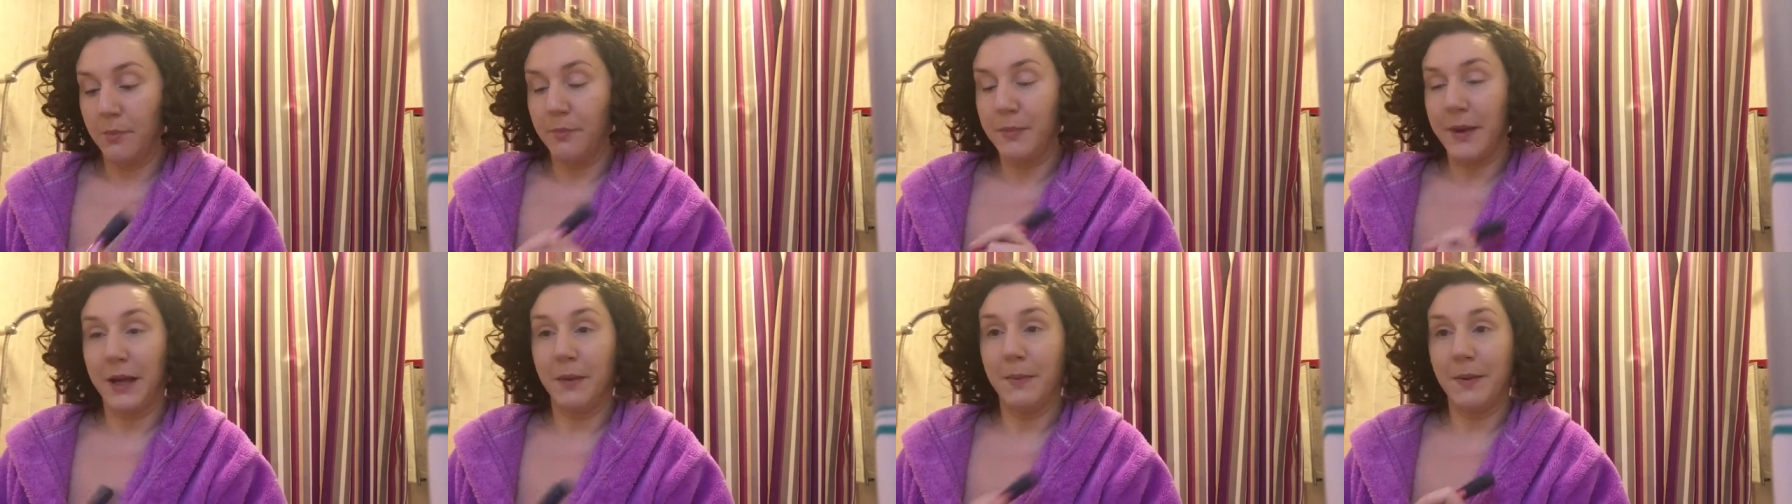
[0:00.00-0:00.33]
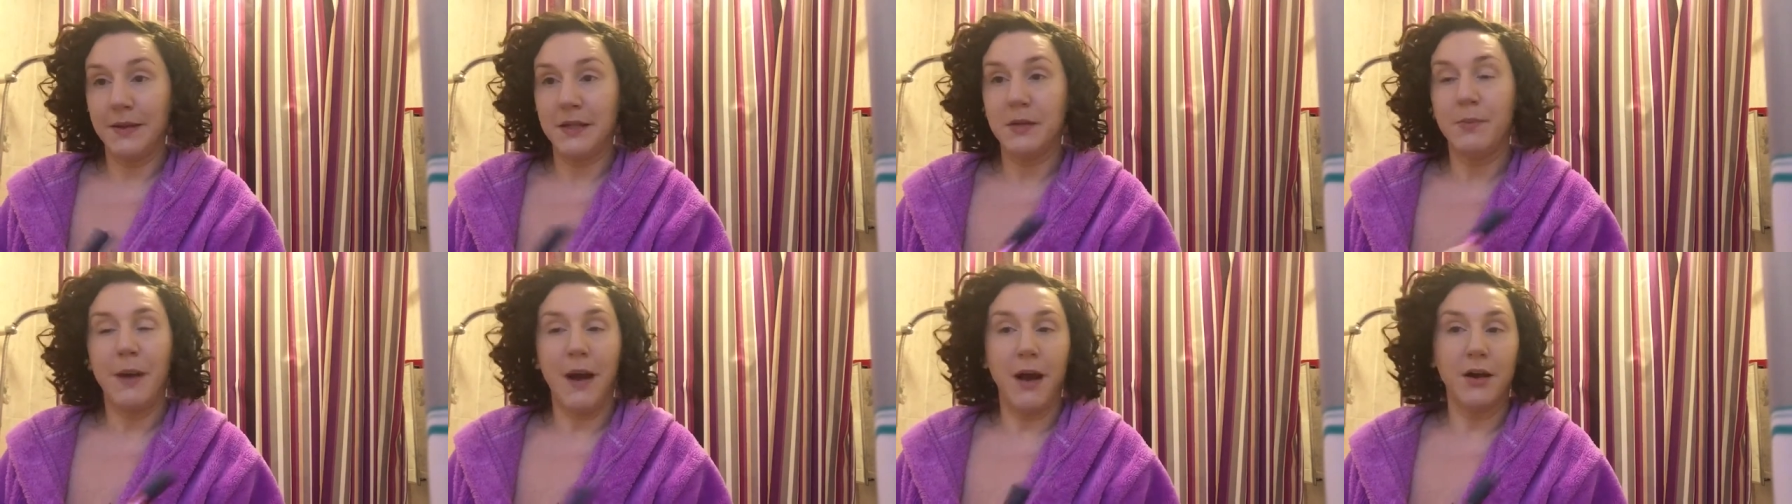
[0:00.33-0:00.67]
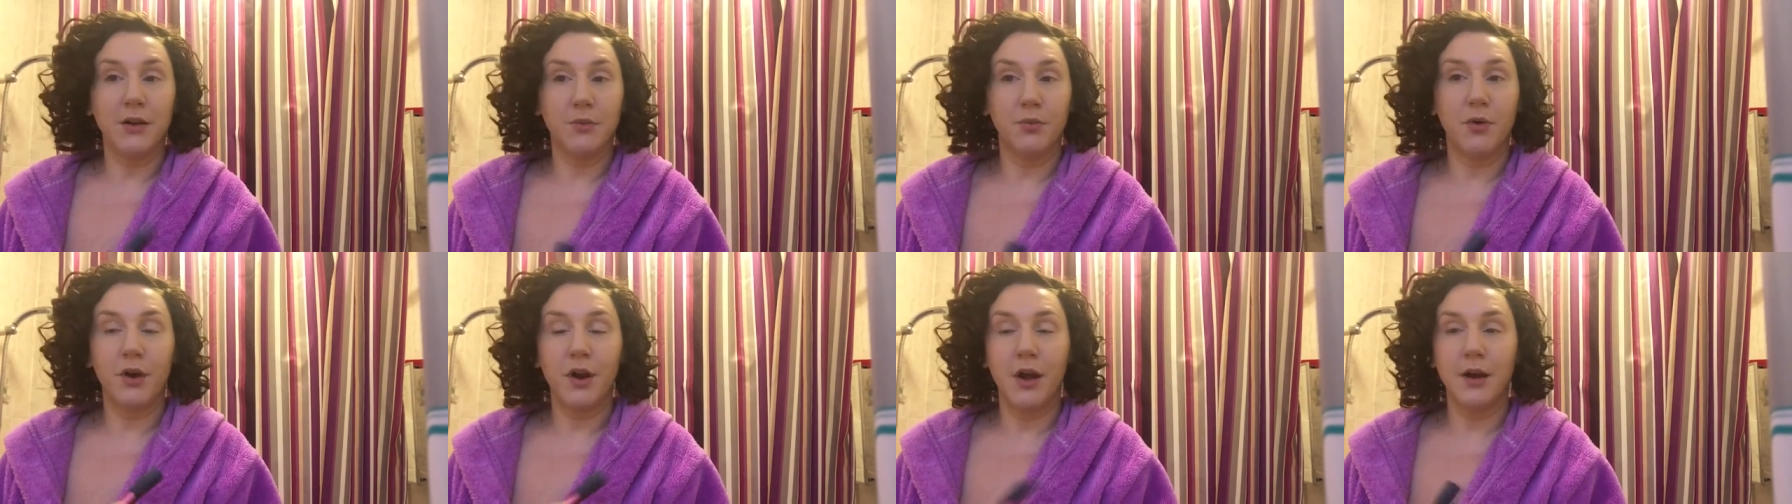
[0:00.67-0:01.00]
pigmented
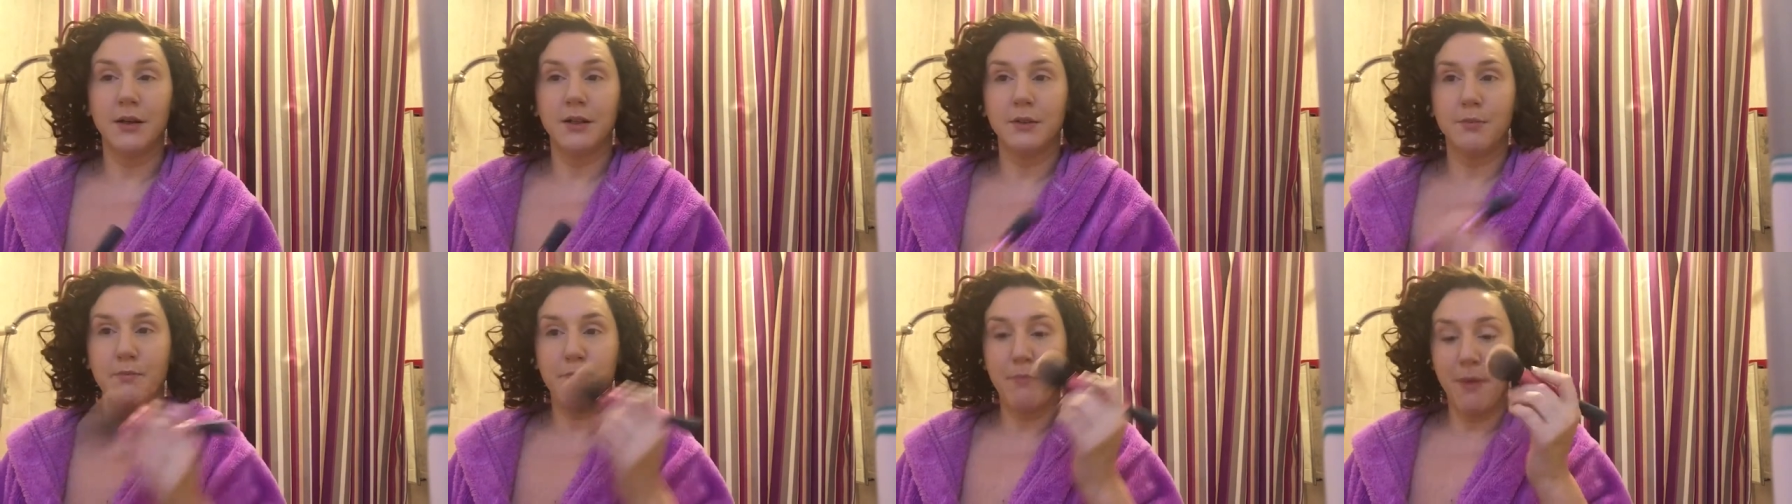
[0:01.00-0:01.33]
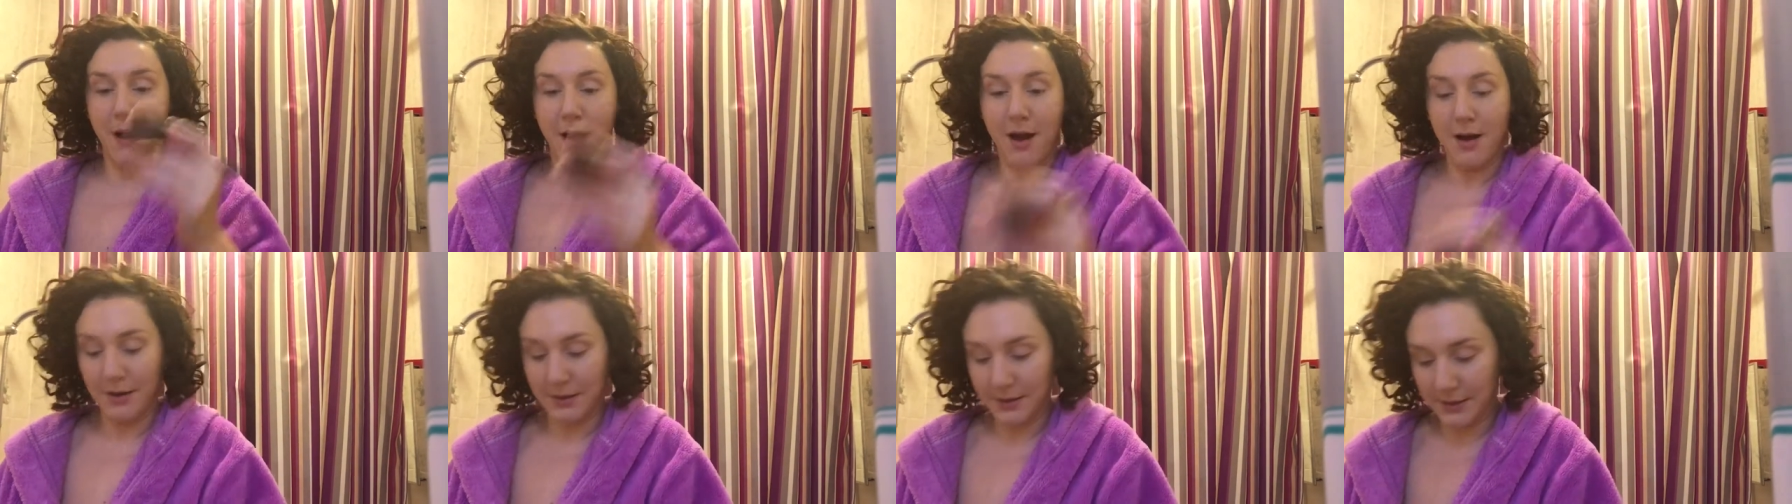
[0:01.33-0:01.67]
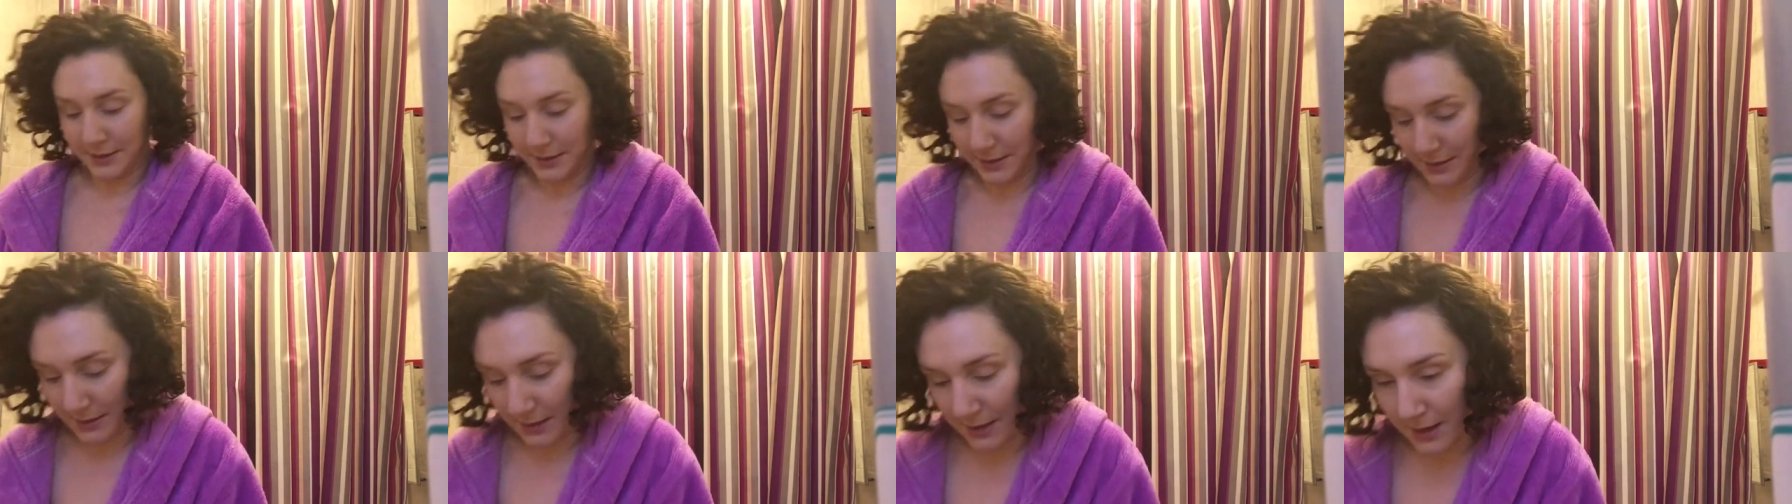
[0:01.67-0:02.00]
powder products.
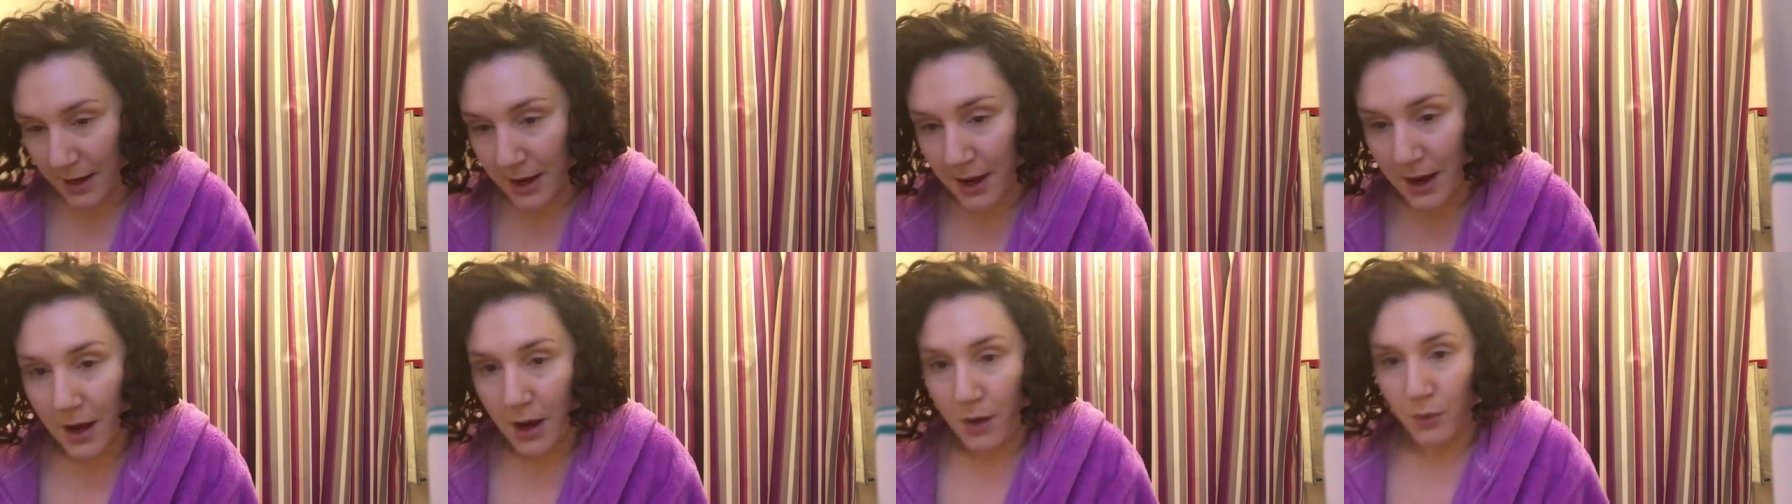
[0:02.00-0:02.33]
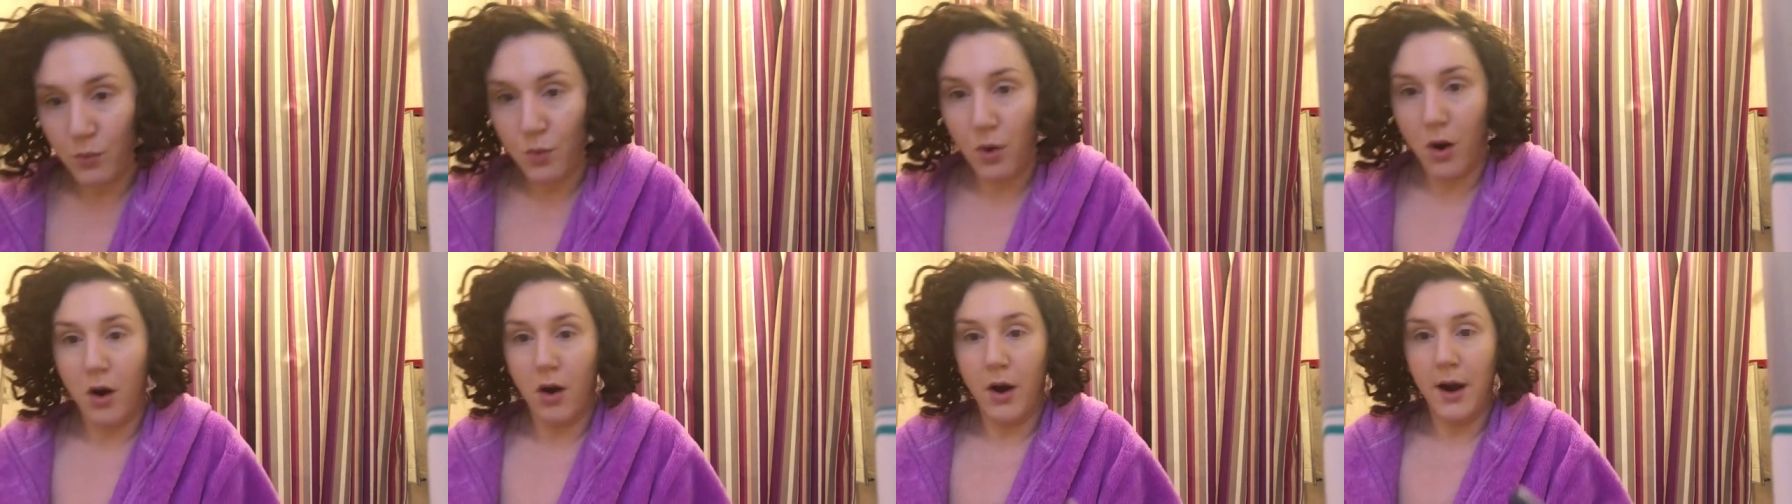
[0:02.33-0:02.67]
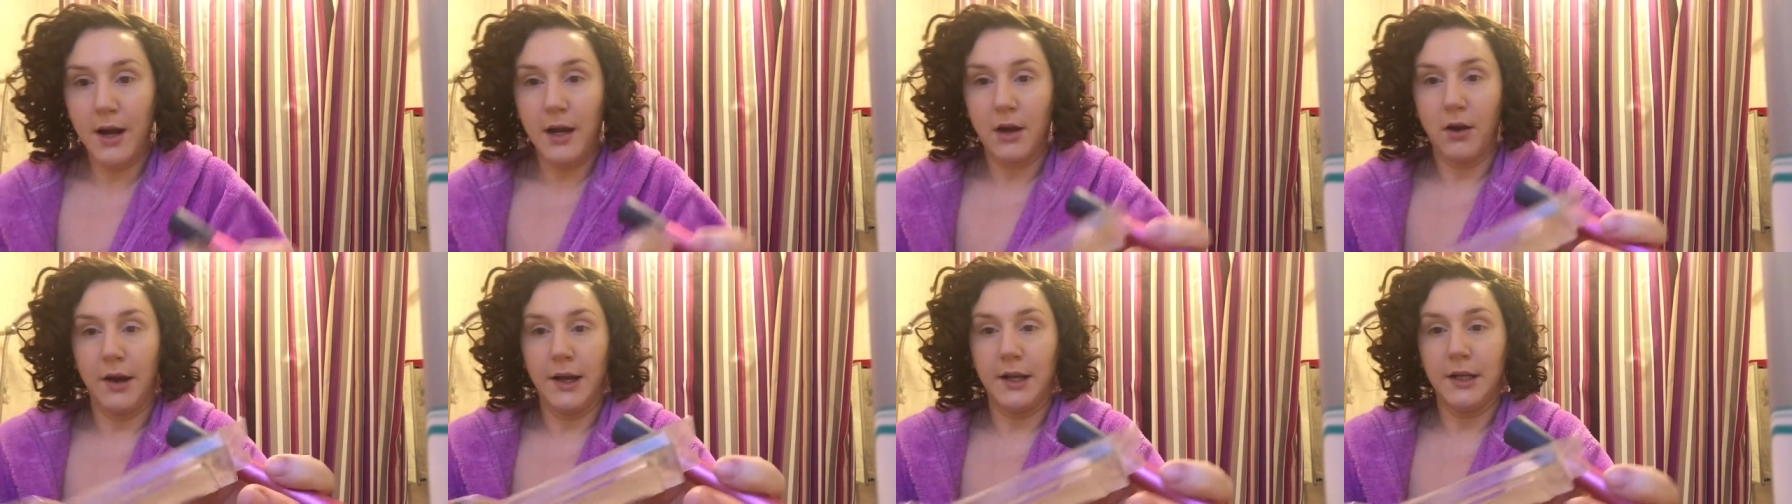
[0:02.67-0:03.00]
But what
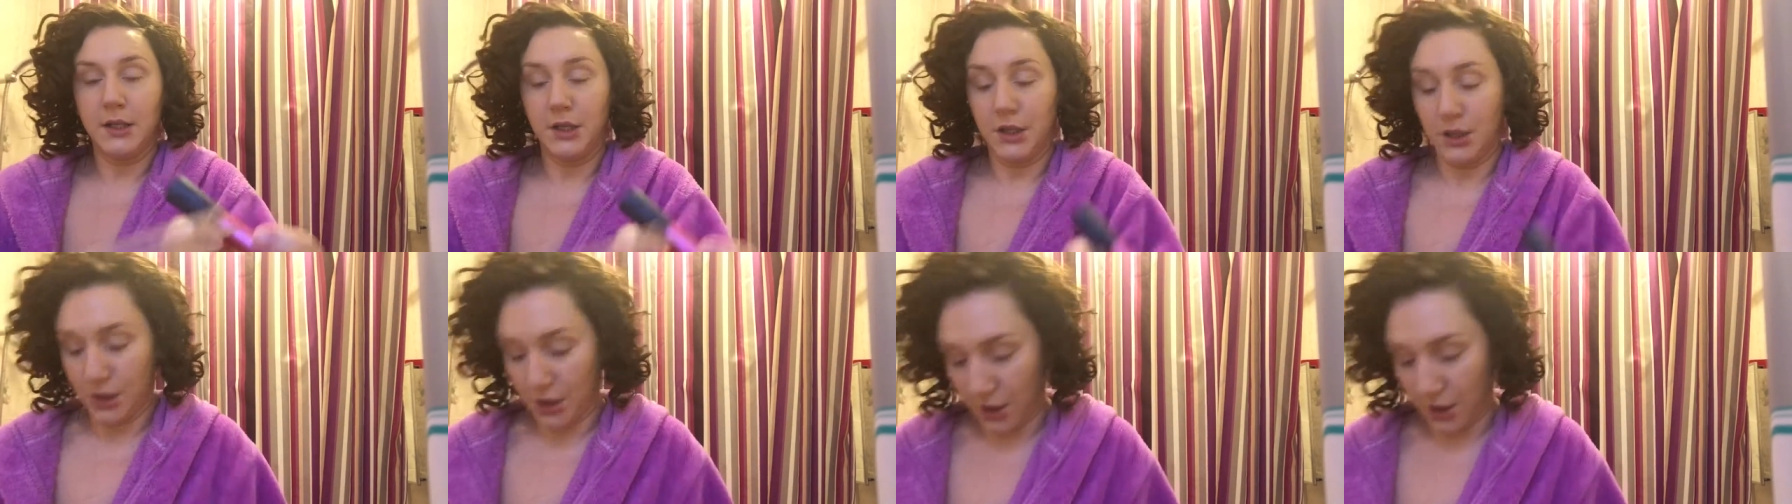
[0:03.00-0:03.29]
I like to